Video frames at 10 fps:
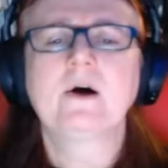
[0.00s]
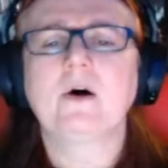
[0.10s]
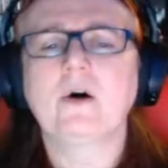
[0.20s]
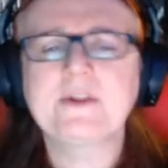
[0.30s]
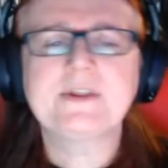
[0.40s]

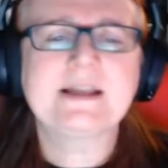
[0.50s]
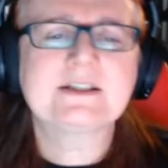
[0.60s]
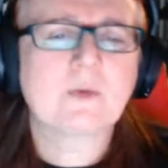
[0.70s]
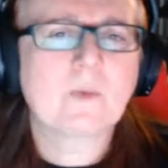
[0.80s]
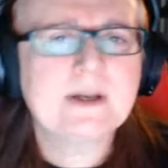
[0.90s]
Other things
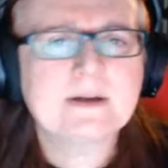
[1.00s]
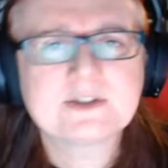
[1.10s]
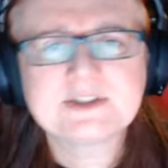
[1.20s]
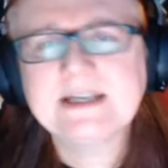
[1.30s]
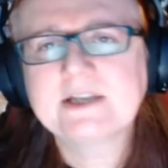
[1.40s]
that we're going to
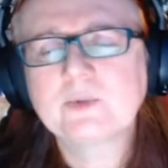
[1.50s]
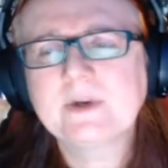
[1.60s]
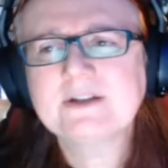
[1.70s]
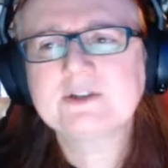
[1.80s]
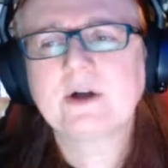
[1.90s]
see is we're
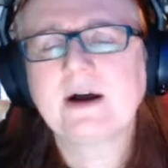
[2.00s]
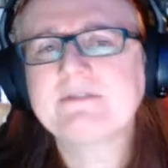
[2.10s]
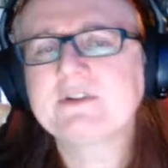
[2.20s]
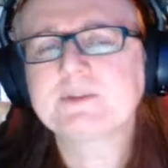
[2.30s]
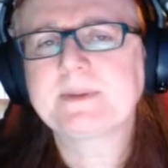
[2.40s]
going to start
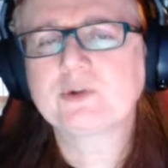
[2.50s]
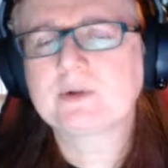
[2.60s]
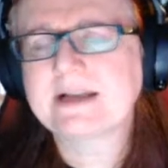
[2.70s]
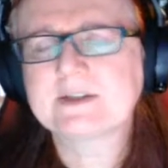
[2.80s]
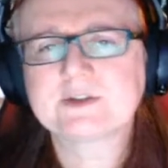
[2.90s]
having special
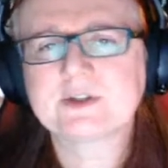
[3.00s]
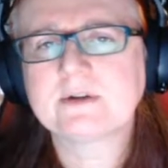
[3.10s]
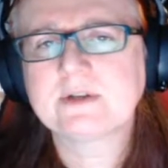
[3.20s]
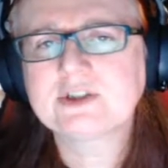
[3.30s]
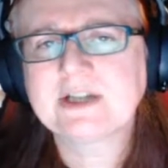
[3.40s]
guests
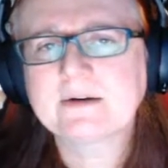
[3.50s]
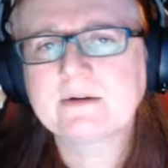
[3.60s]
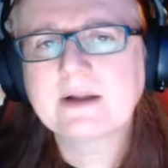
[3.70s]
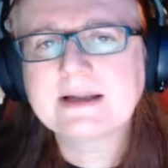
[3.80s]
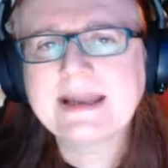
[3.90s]
on the
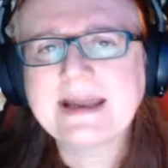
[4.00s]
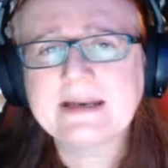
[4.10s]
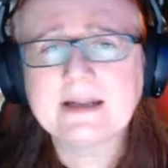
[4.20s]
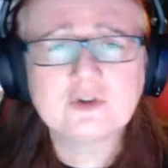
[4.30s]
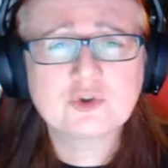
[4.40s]
channel
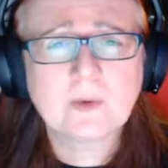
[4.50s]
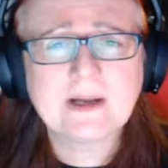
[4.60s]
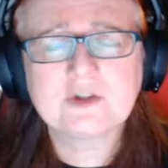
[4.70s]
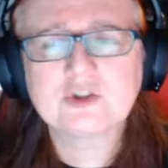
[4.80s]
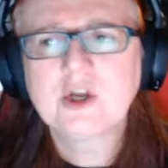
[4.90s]
again in
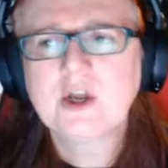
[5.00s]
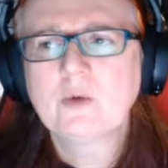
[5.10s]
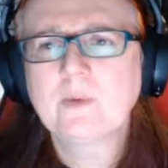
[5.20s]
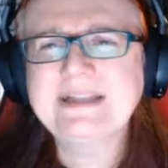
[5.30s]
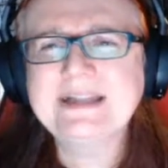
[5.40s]
Twitch.
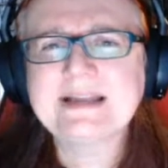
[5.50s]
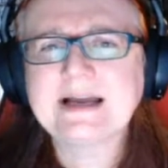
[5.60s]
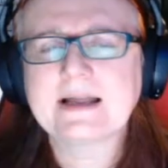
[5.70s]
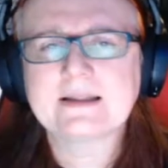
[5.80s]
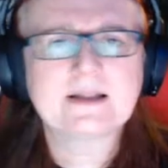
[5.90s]
We did
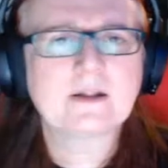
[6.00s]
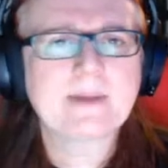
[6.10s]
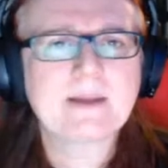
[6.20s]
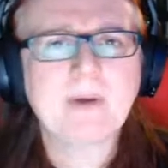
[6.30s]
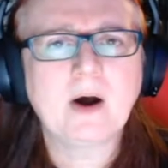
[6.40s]
that a little
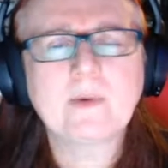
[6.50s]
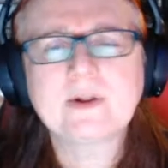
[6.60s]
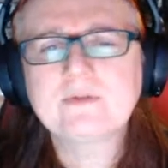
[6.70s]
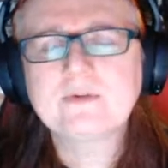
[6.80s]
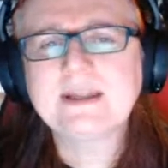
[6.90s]
bit partway
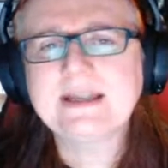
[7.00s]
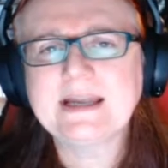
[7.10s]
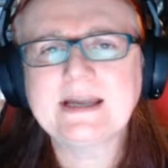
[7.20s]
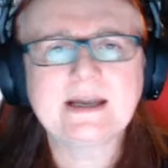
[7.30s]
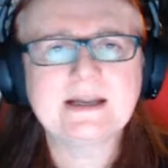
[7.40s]
through the
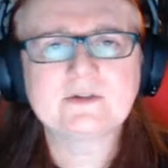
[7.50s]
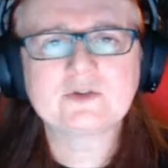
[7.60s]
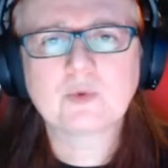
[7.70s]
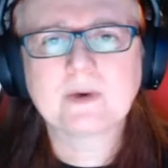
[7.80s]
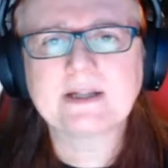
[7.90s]
year in
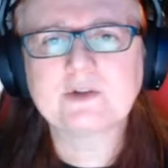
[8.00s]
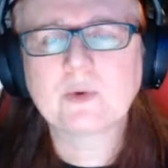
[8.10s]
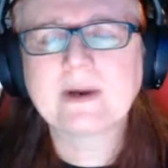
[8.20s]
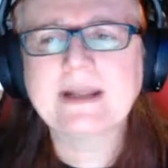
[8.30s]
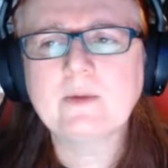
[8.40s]

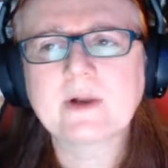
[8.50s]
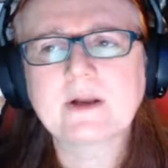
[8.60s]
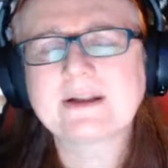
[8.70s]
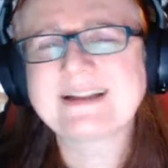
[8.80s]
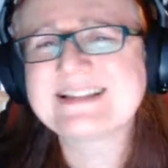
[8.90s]
2020. We're
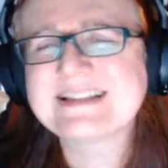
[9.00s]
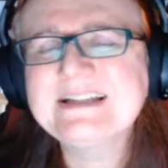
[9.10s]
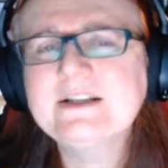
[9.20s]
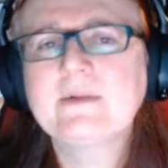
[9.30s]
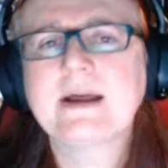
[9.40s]
going to
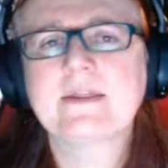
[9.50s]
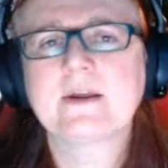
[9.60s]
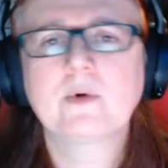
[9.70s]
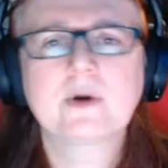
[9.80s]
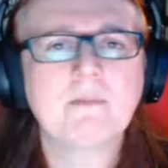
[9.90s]
continue that
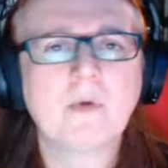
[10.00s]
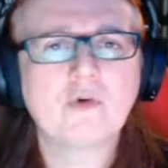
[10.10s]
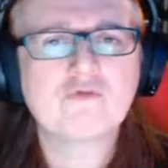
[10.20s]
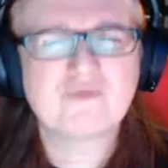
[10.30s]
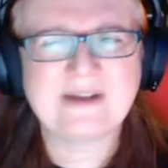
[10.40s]
though on a
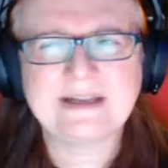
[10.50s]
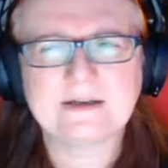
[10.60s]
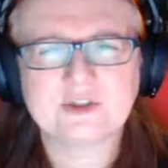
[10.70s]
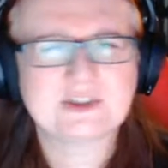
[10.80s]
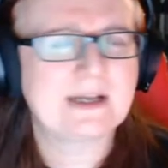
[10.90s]
more
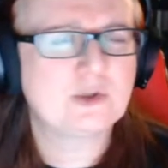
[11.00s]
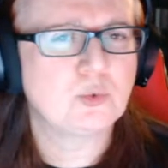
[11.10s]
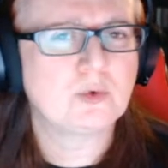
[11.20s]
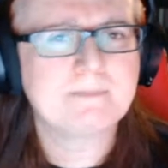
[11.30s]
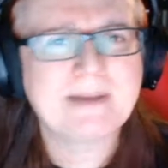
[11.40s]
regular
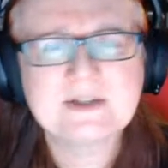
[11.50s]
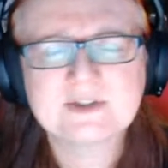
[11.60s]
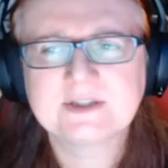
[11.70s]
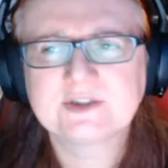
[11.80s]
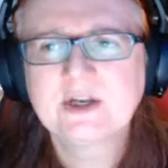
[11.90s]
scheduled
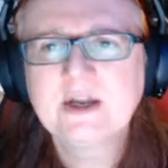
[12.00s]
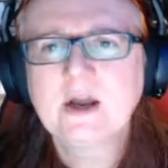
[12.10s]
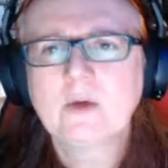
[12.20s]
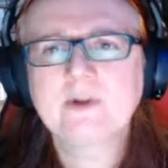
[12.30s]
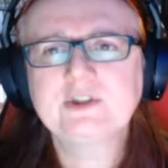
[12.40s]
basis.
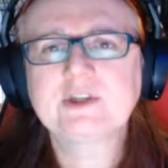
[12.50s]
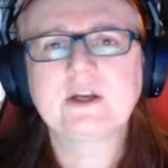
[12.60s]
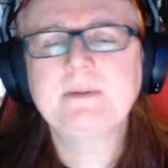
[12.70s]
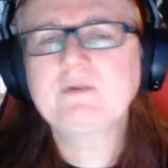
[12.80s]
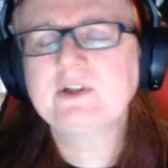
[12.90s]
We're just
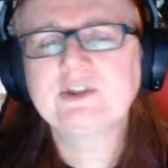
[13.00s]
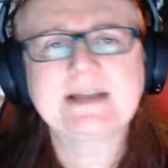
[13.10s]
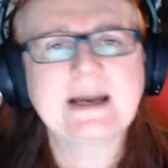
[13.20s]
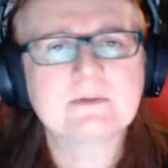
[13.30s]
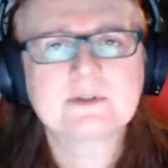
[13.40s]
going to be
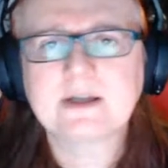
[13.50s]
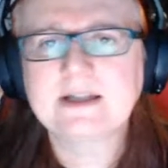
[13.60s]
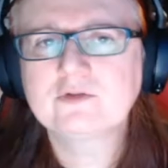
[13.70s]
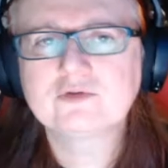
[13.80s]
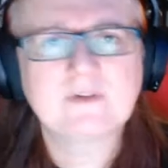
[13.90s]
reaching out to
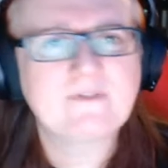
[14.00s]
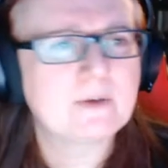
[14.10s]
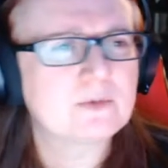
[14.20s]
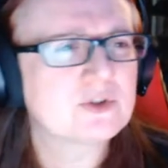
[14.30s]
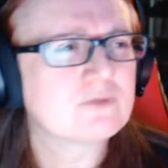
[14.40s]
industry
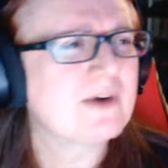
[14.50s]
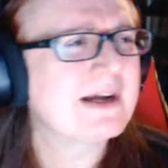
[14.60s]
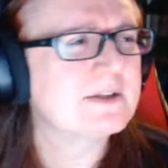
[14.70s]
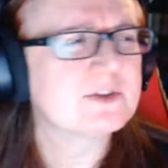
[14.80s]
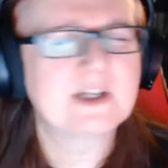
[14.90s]
folks, the
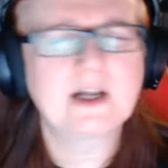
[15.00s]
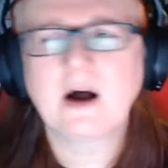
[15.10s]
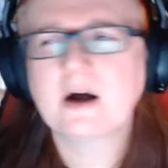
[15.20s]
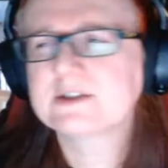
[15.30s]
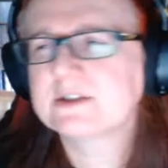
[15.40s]
writers, the
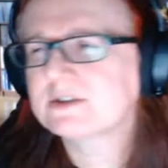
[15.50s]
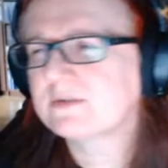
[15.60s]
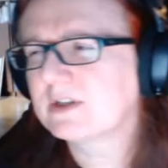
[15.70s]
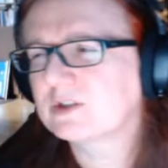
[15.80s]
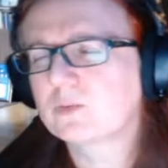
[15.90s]
artists
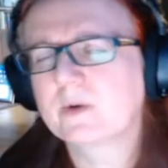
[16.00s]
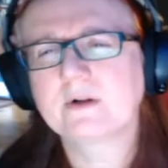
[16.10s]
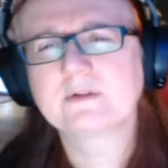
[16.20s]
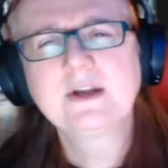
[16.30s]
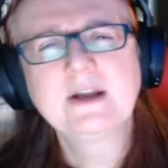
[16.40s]
of this
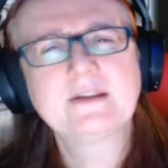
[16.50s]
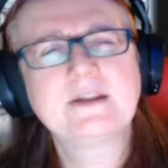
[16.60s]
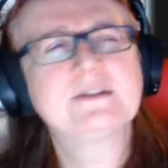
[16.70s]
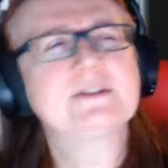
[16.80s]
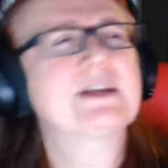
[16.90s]
world,
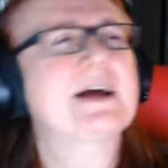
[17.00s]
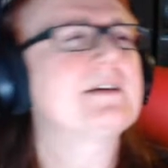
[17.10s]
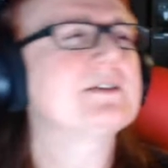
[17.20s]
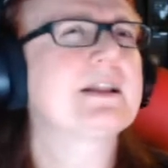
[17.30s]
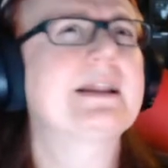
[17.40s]
the
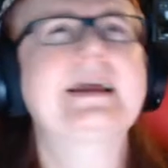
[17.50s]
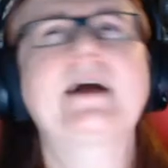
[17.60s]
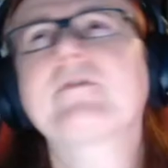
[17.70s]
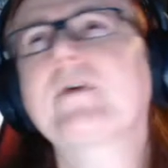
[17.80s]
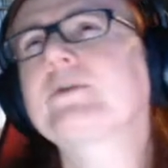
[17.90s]
designers, the
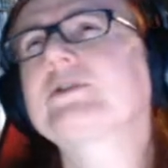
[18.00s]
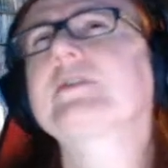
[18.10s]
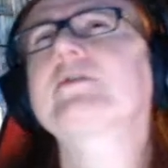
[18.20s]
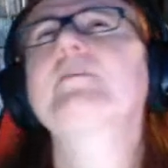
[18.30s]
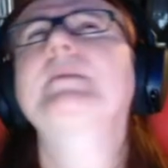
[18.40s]
layout folks, the
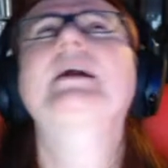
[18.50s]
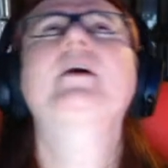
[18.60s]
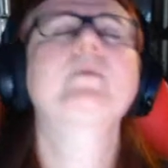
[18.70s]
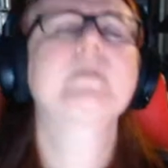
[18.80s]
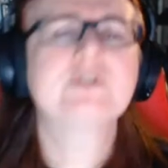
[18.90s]
company
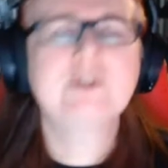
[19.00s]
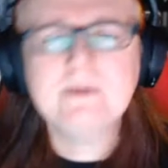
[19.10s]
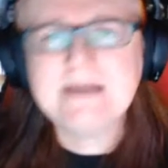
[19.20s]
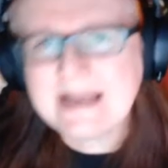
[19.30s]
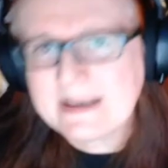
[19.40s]
owners, you
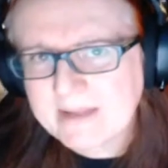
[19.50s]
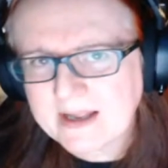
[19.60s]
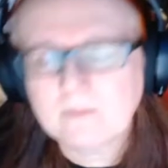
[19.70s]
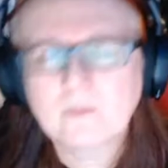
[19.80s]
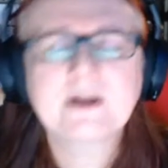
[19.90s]
name
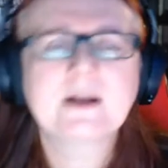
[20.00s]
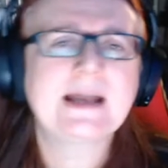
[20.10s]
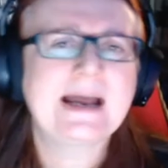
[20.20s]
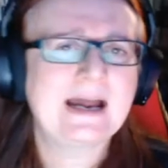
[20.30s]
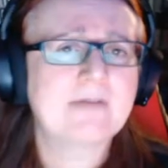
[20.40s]
it. We're going
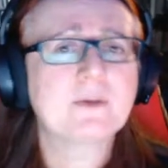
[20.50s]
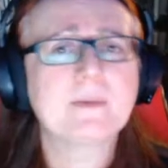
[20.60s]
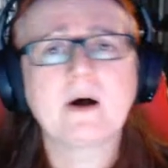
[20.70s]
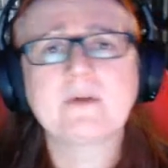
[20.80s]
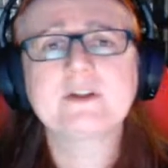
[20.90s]
to have them
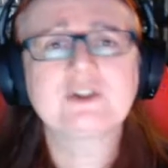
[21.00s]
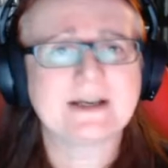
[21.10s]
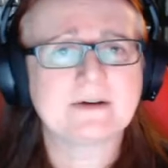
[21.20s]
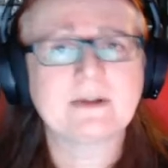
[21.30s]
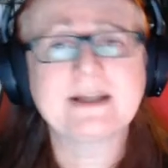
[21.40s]
on the
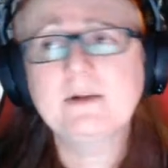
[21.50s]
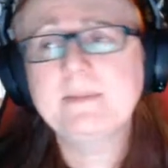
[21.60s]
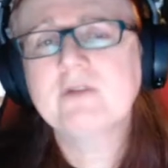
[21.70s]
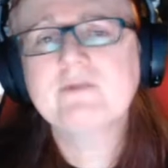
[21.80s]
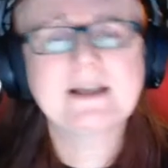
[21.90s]
channel, and it'll
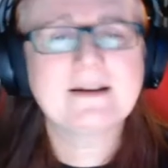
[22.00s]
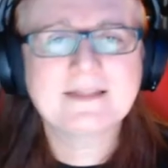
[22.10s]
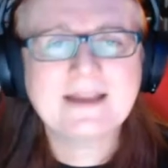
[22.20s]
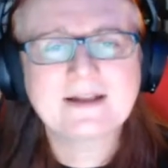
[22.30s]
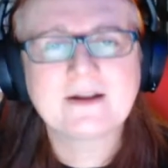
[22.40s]
be a regular
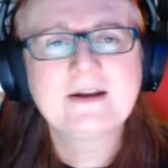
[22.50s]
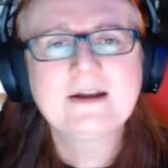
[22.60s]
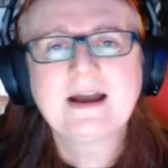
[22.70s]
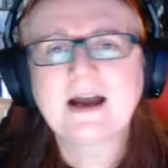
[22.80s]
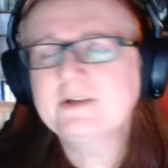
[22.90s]
thing.
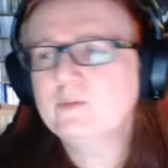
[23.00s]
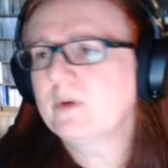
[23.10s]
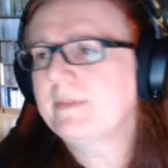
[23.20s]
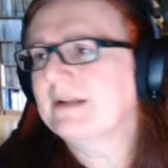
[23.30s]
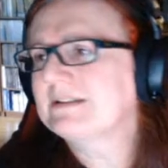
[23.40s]
And
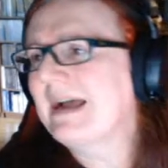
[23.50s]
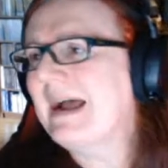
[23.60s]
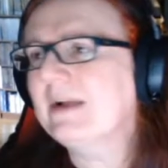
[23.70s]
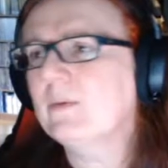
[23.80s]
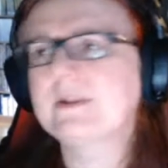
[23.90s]
we'll be able to
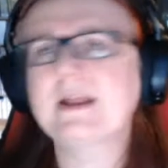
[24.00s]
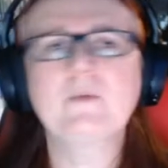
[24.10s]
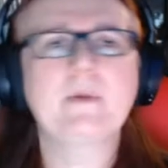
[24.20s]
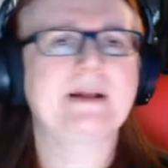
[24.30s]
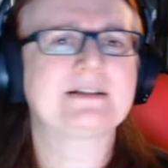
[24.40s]
hang with them.
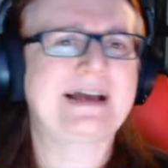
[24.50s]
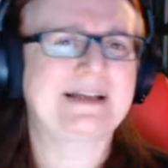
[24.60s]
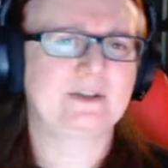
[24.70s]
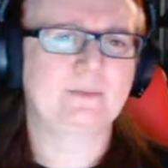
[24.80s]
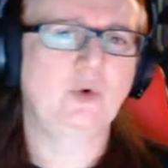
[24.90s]
We'll be able to ask them